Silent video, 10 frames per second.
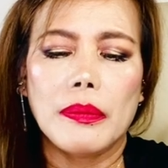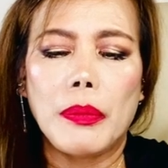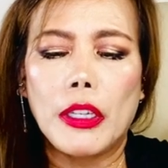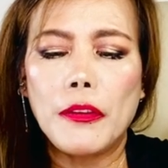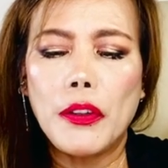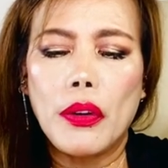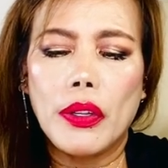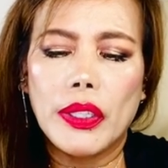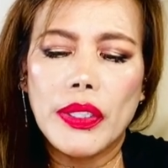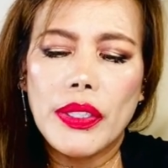But of
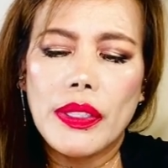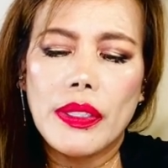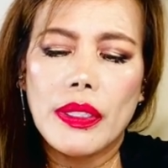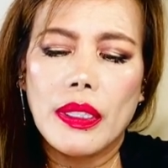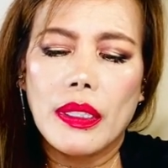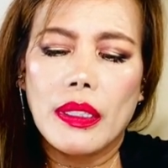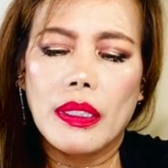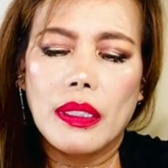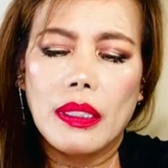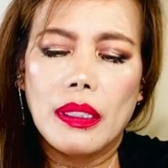course,
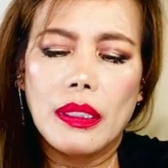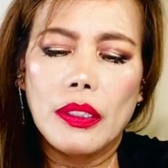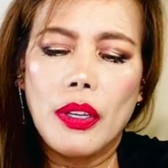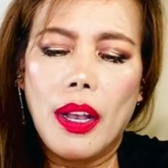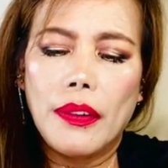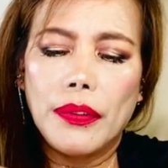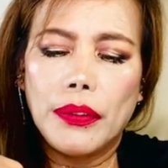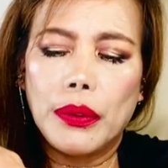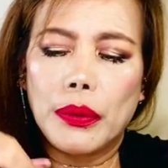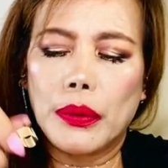you have
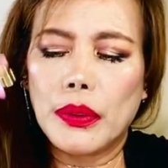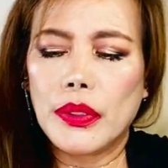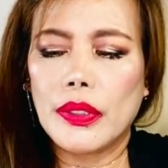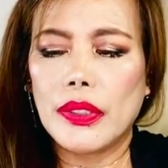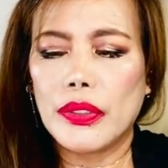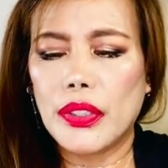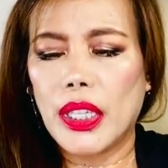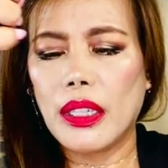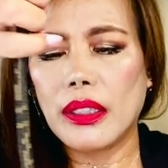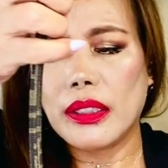to
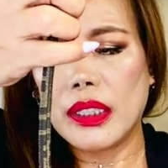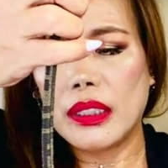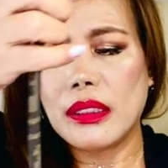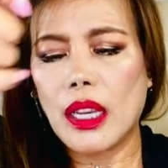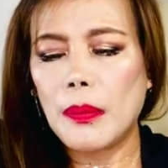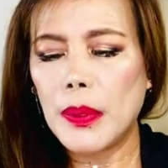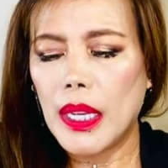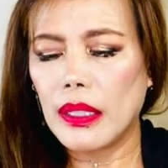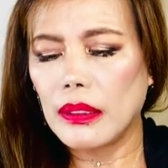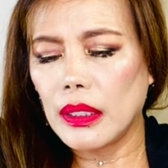take the top
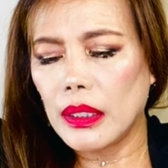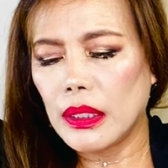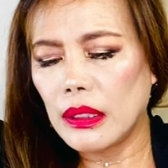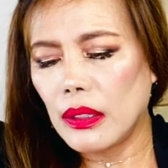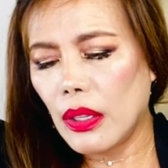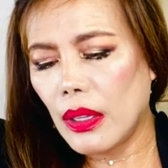handle